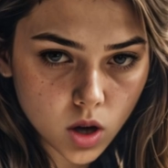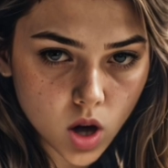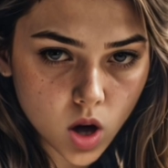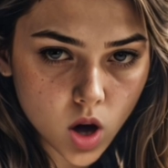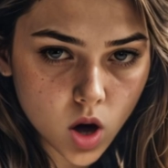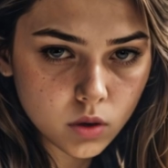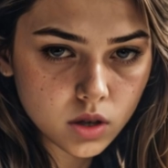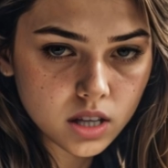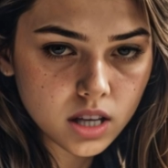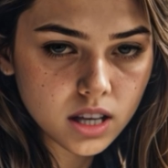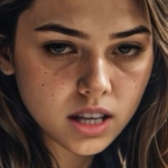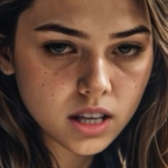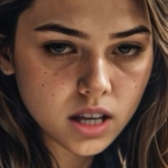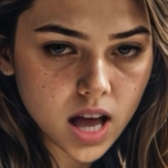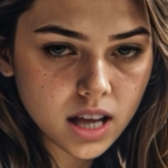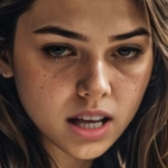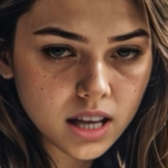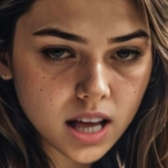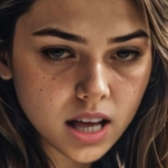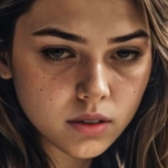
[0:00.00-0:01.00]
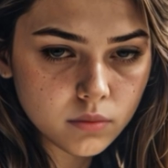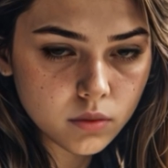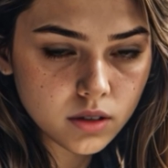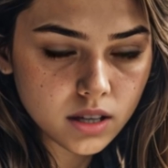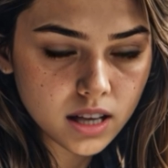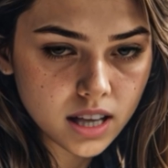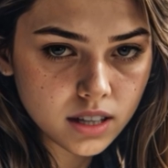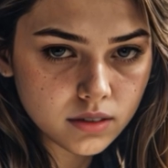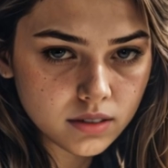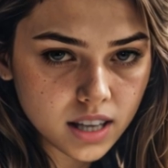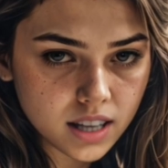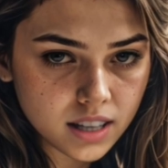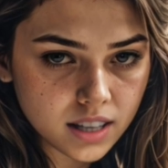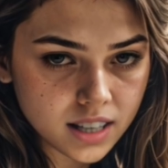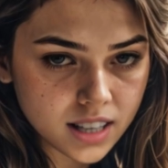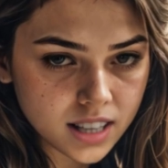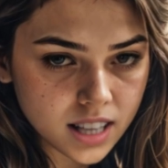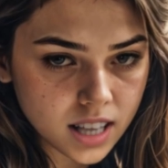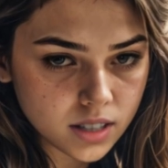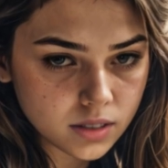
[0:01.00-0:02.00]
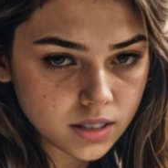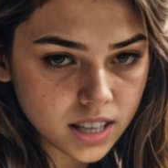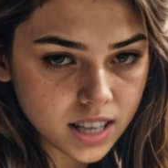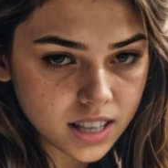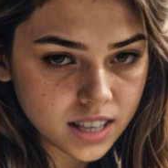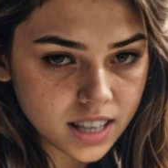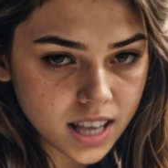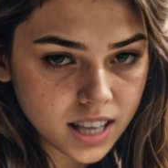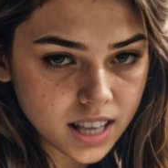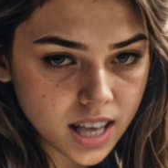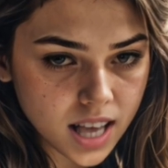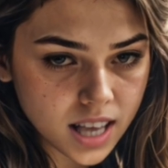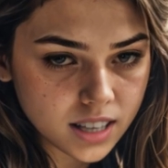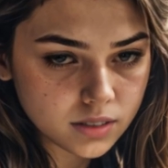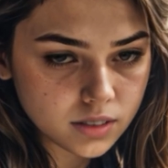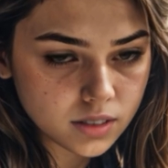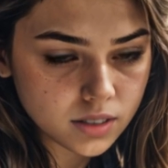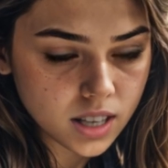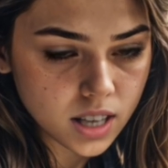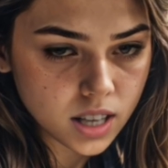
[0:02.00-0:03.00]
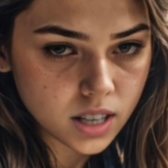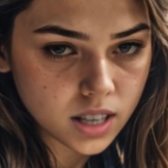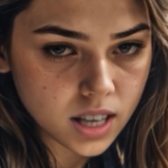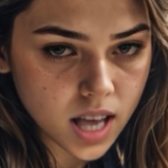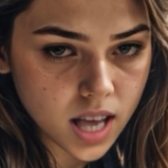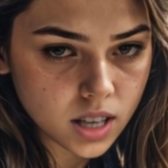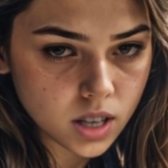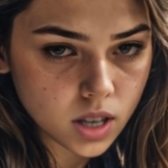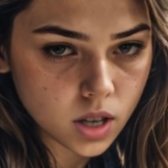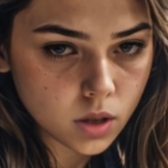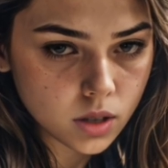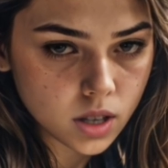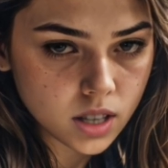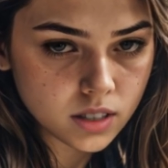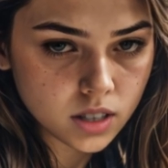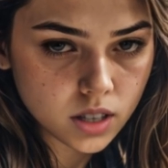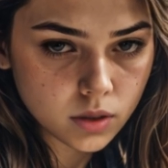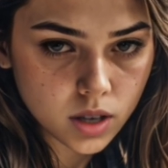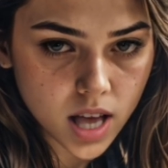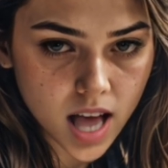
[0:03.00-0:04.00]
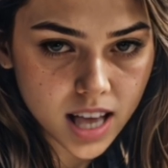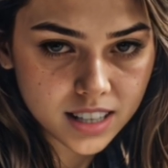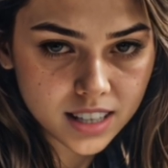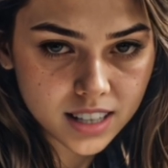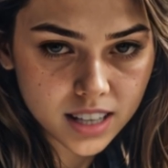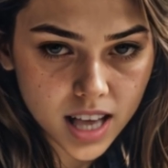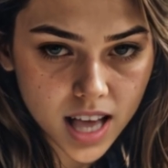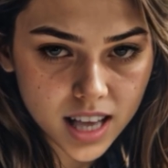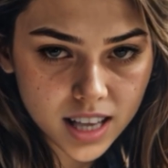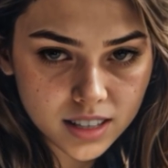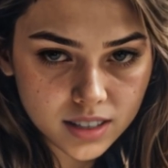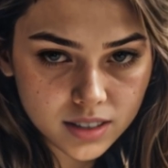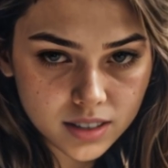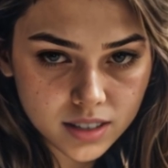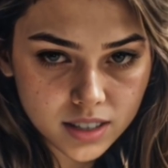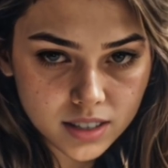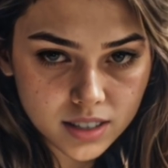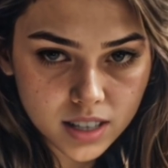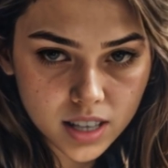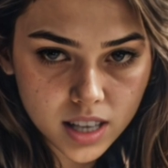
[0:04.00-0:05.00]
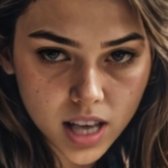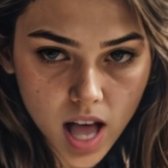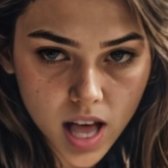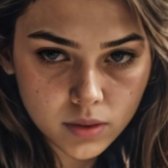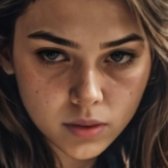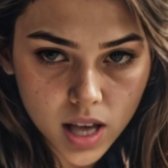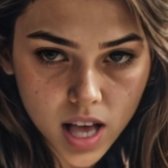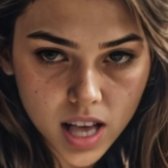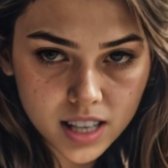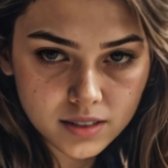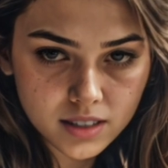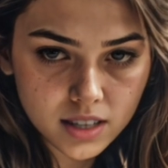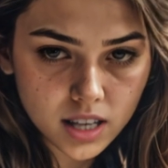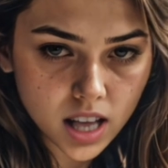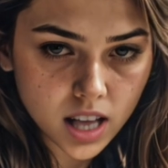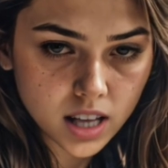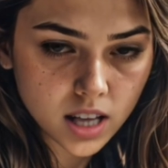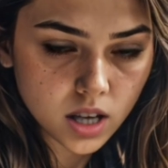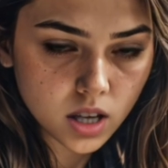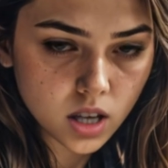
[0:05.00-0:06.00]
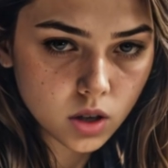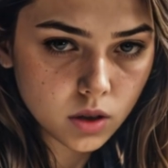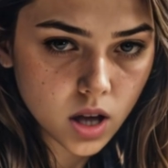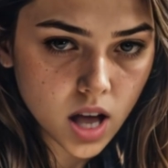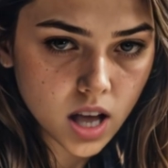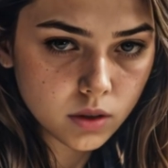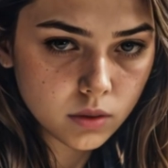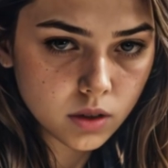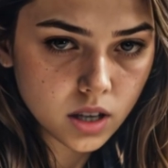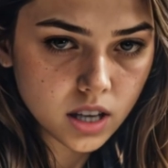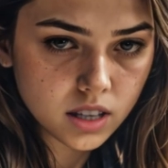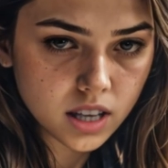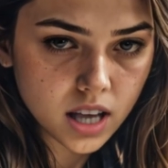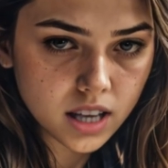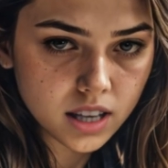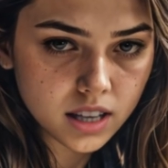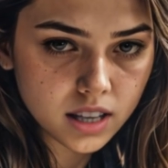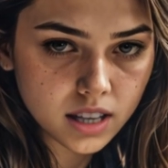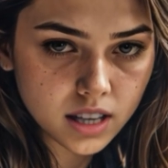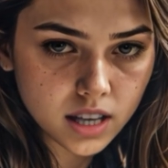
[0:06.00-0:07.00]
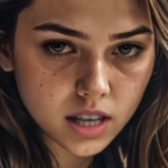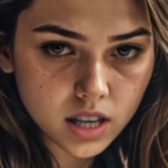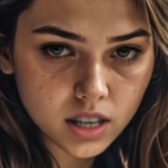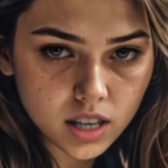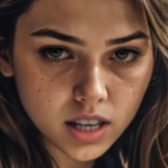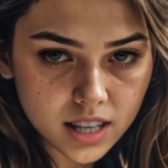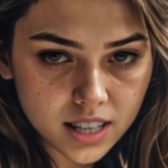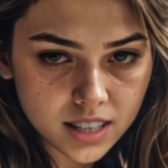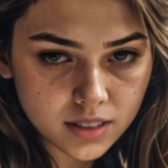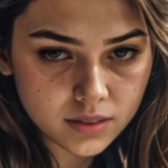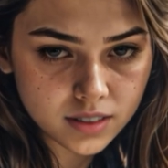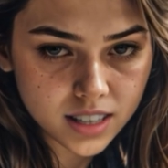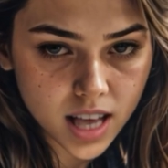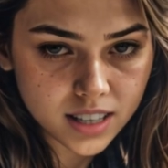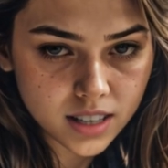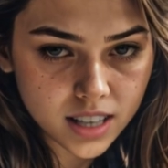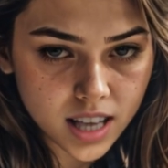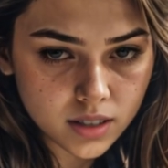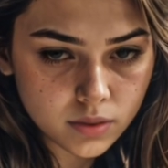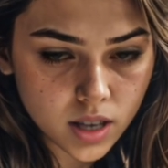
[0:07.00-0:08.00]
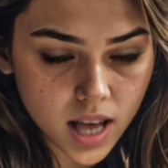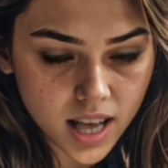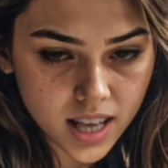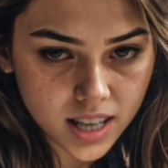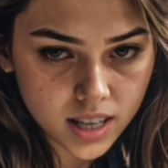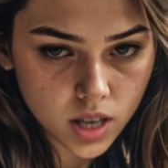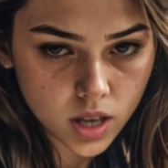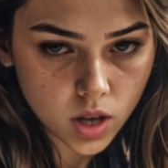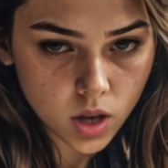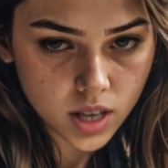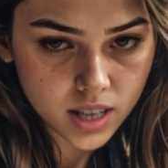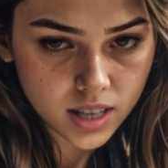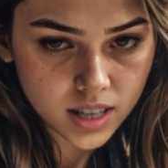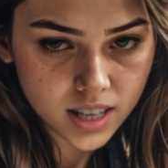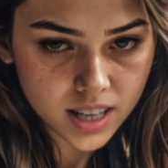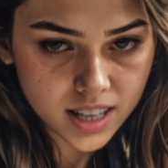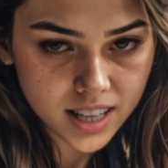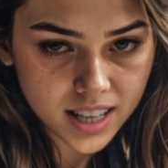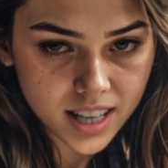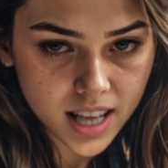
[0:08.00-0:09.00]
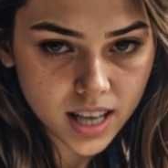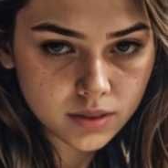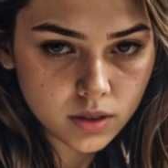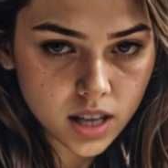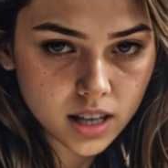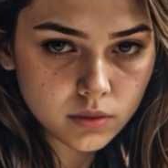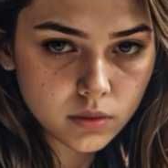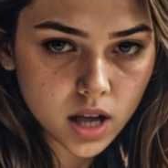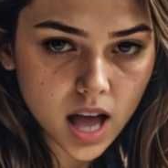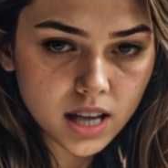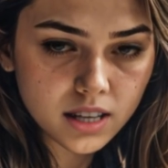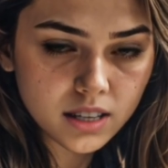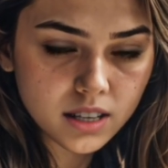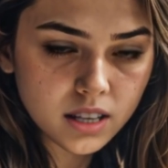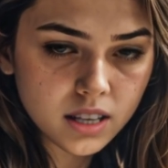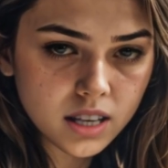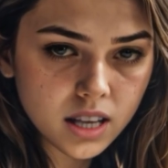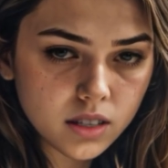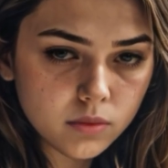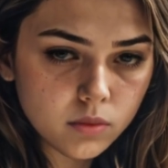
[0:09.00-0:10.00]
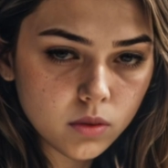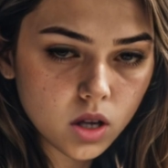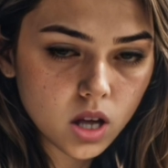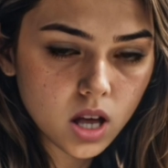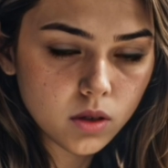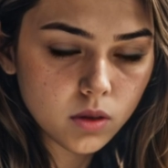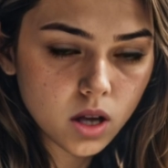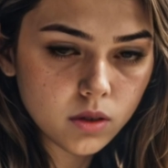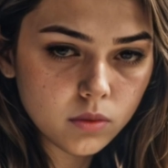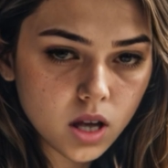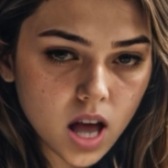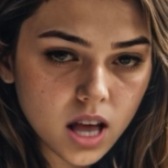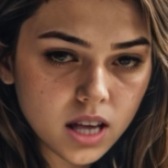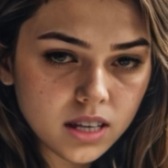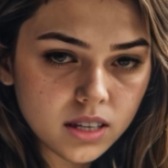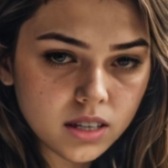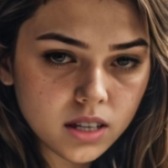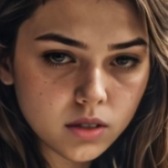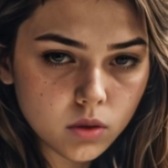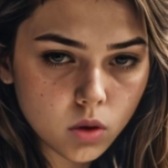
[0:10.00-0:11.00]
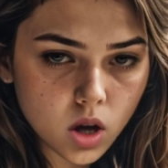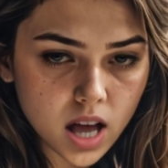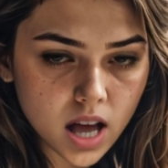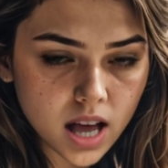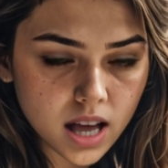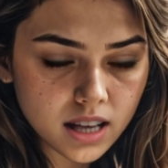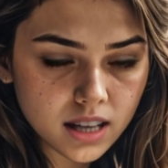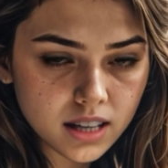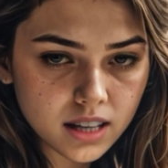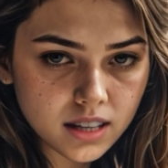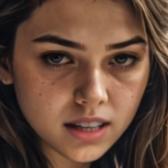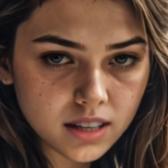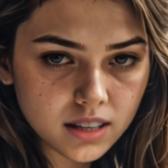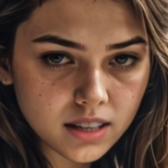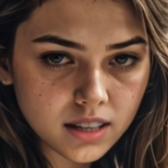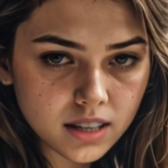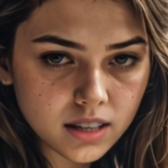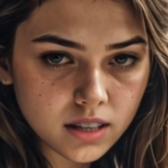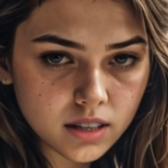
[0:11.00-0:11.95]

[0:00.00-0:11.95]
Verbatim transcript: OMG, I can't believe it's the same stinking, filthy Uber from last night. I'm not even going to trip out about it. Just the fact that I'm getting closer to seeing my bestie is putting my mind somewhat at ease.